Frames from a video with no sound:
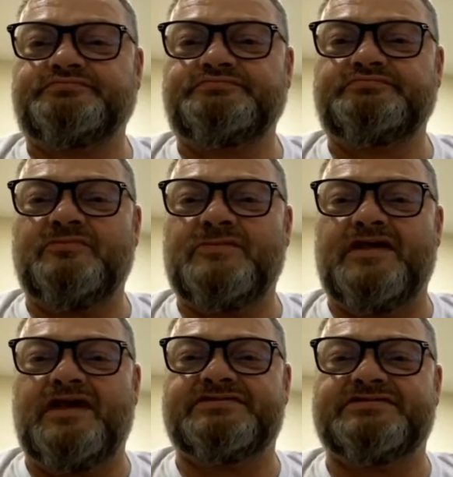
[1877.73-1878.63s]

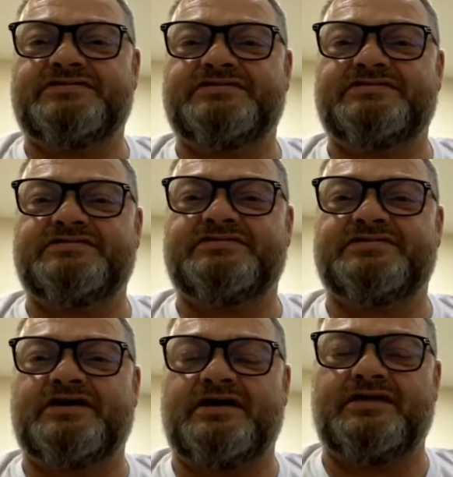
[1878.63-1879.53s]
it's
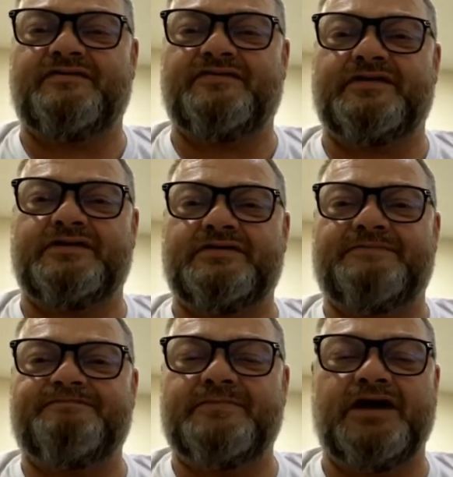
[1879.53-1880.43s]
kind of
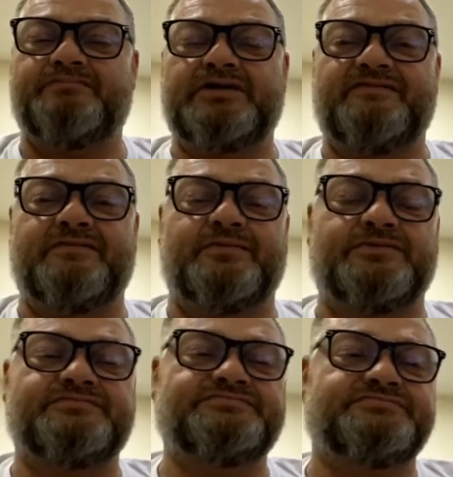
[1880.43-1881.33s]
unbelievable.
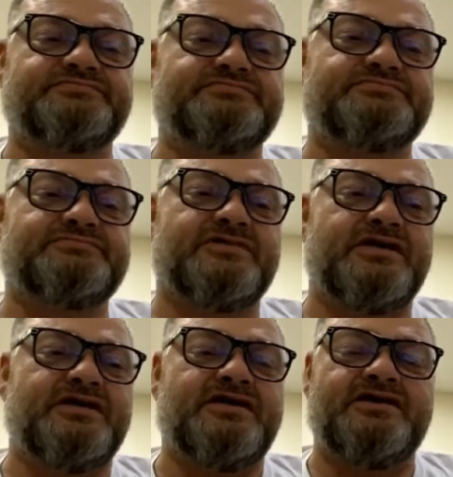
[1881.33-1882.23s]

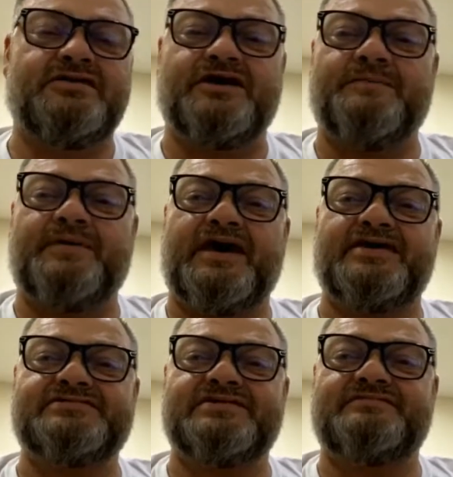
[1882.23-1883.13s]
You'll get past
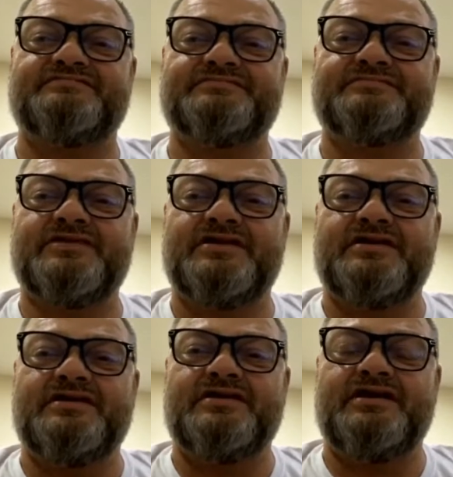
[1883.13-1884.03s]
it.
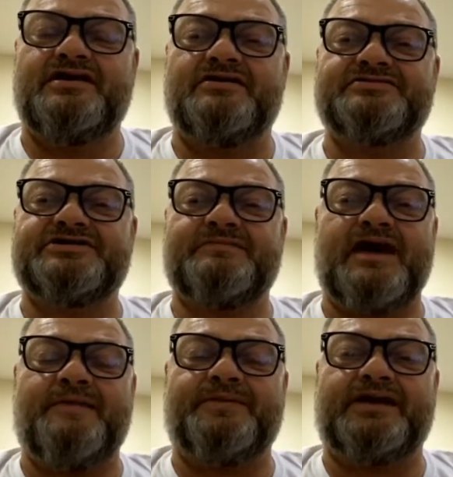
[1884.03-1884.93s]
It don't seem
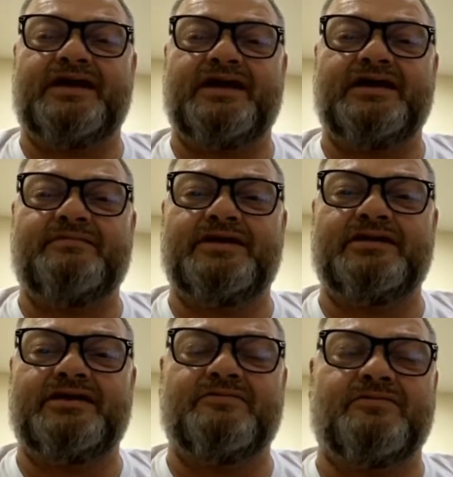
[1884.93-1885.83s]
happy today, but it'll
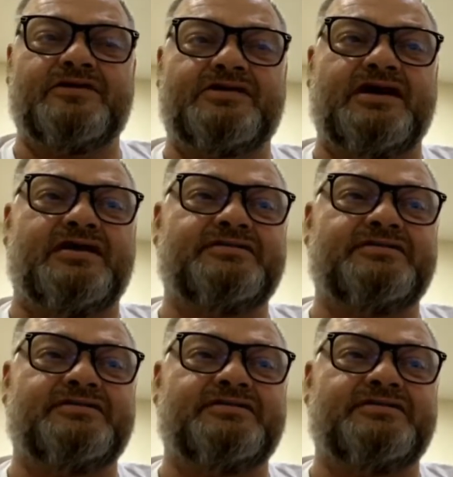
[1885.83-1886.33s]
get worked out.